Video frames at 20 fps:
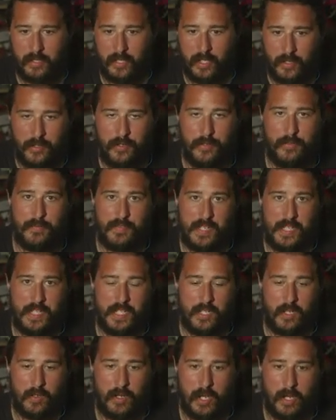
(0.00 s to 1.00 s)
other
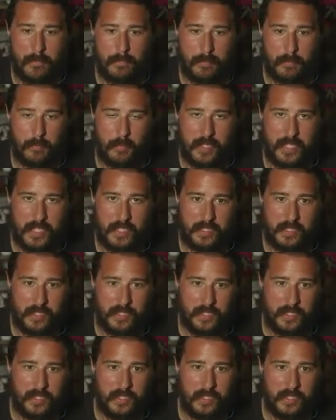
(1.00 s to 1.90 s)
video up a week.